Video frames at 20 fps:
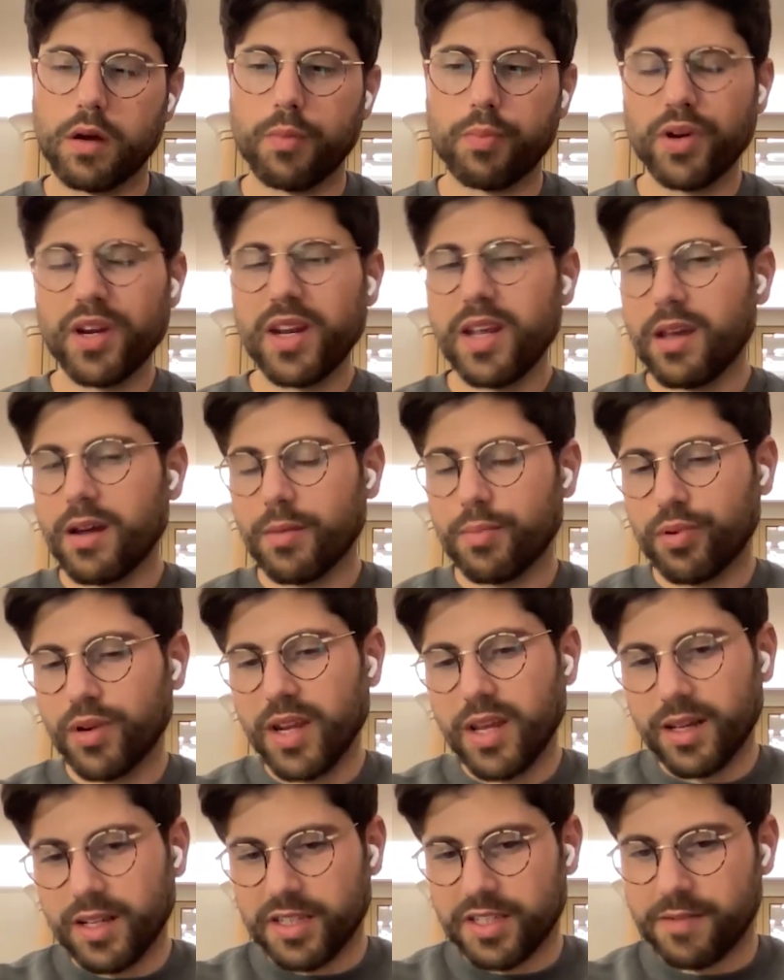a pretty a
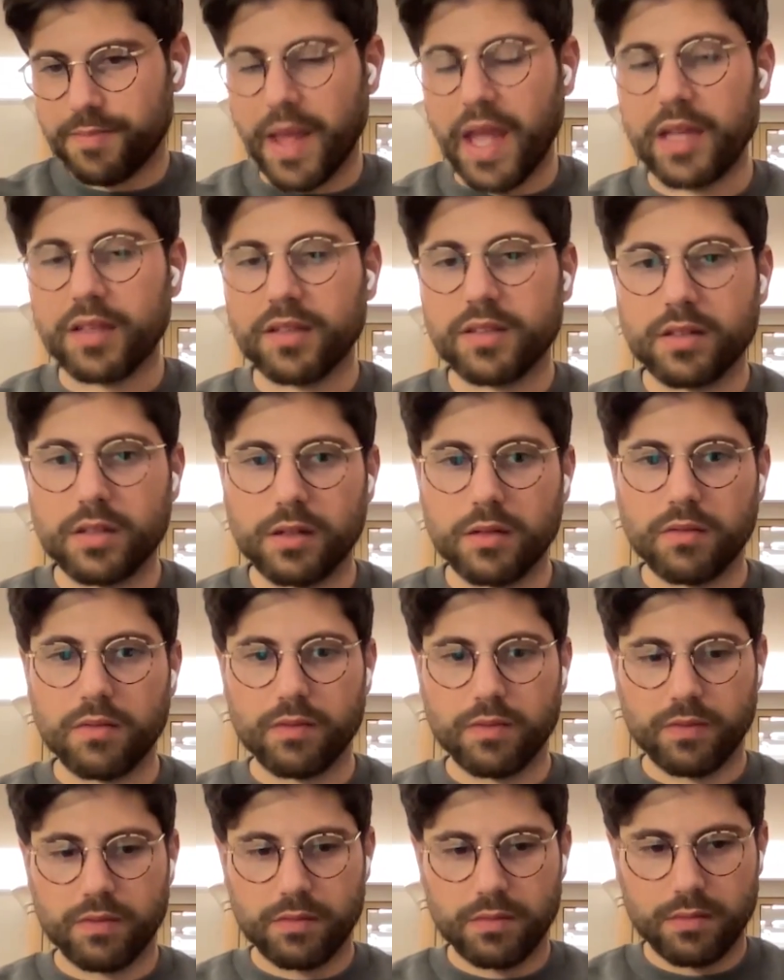pretty
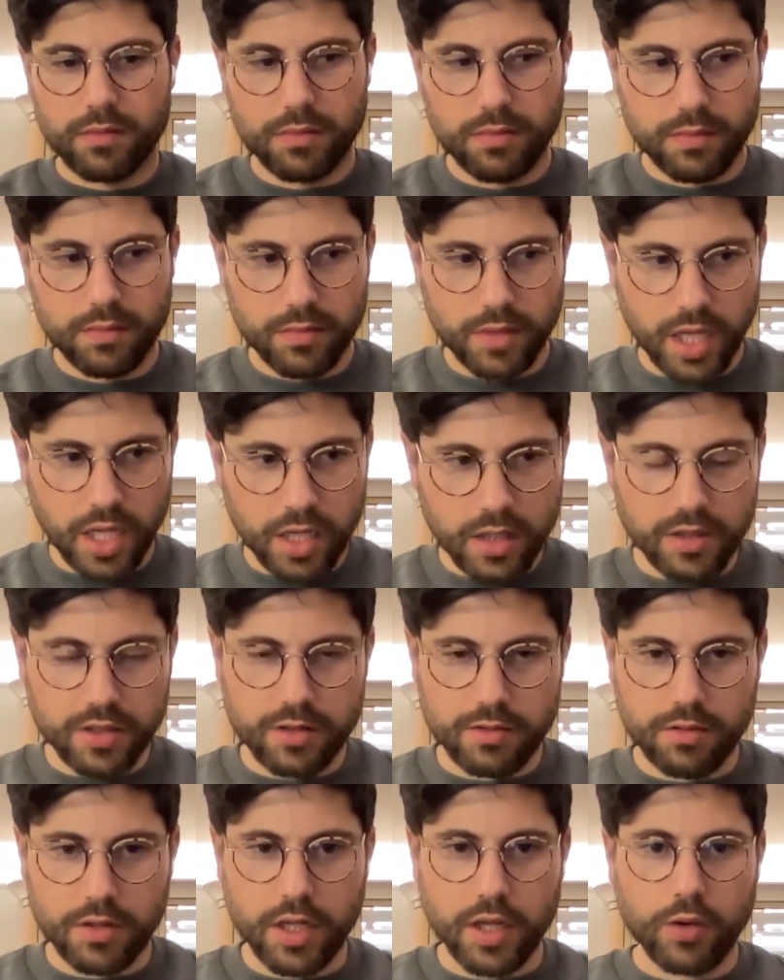expansive
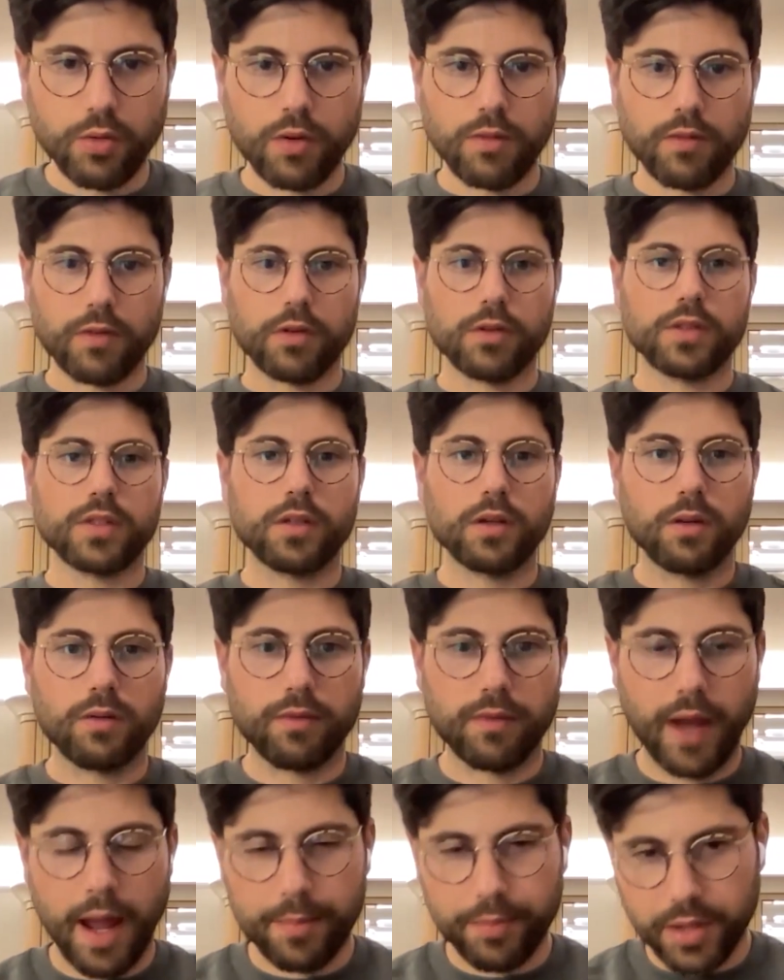industry universe
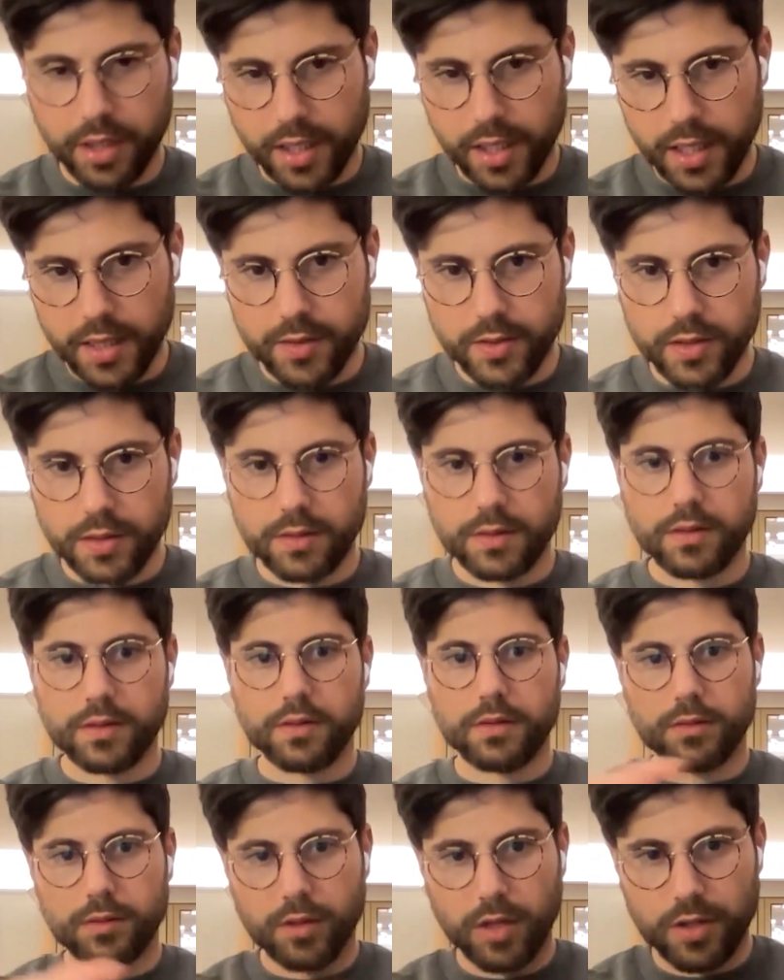of
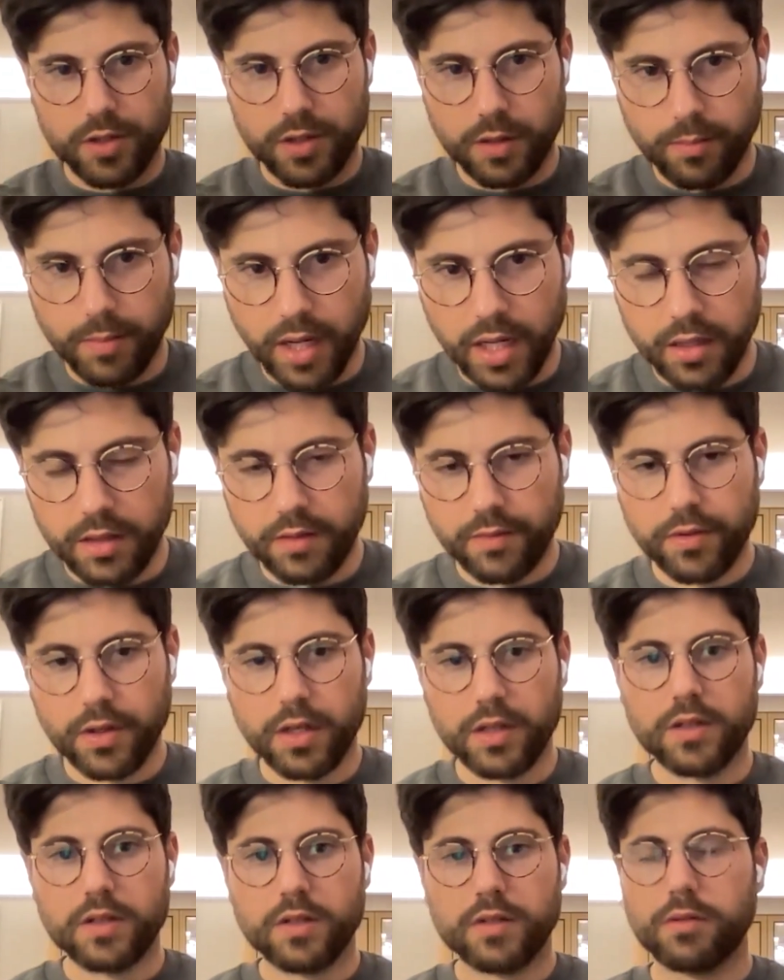applications touching many
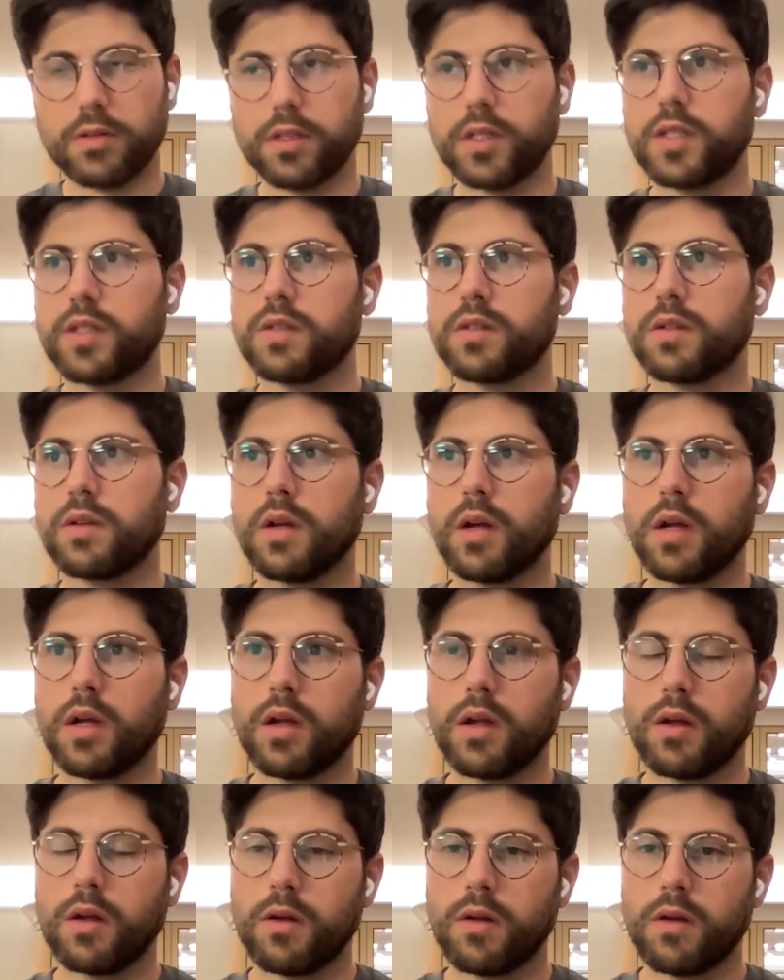different industries
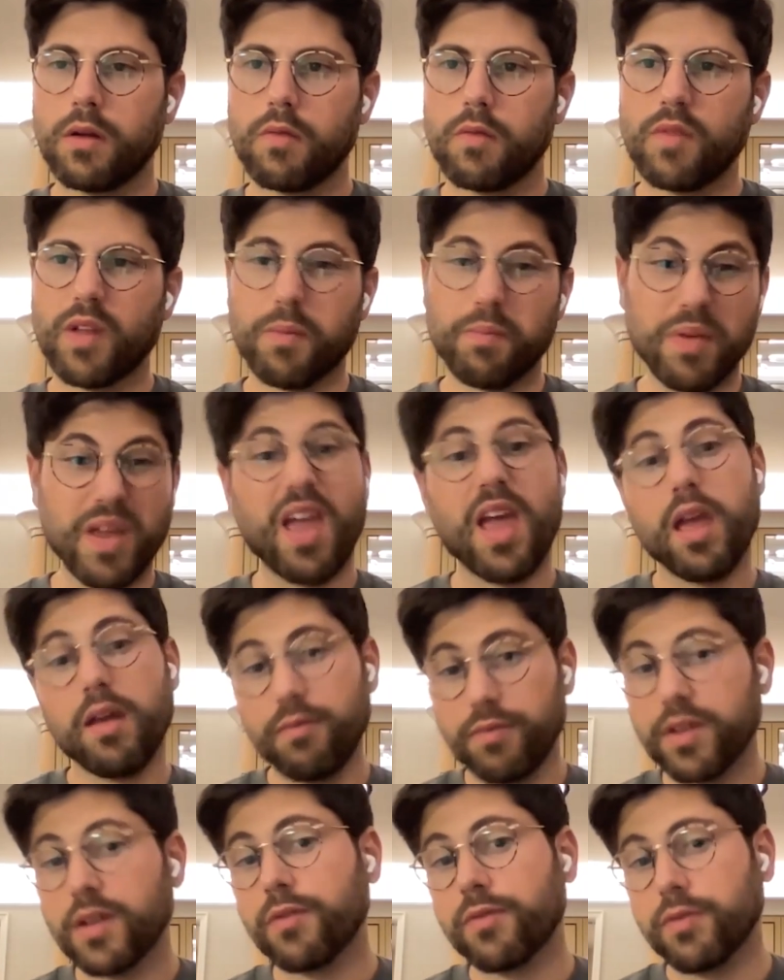that
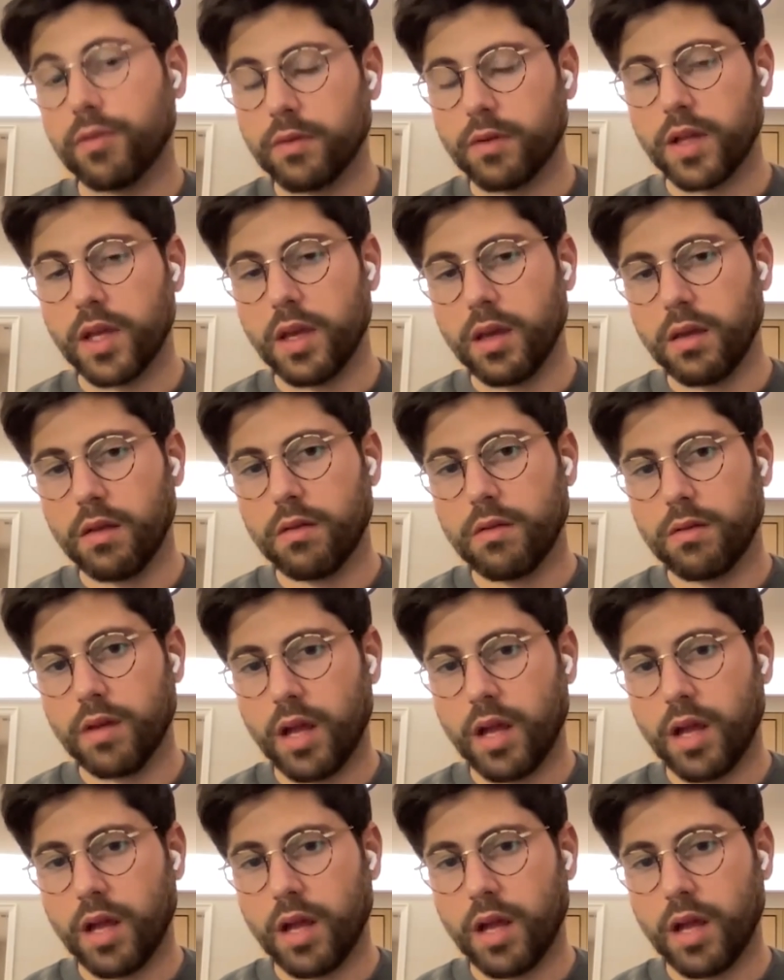behave differently.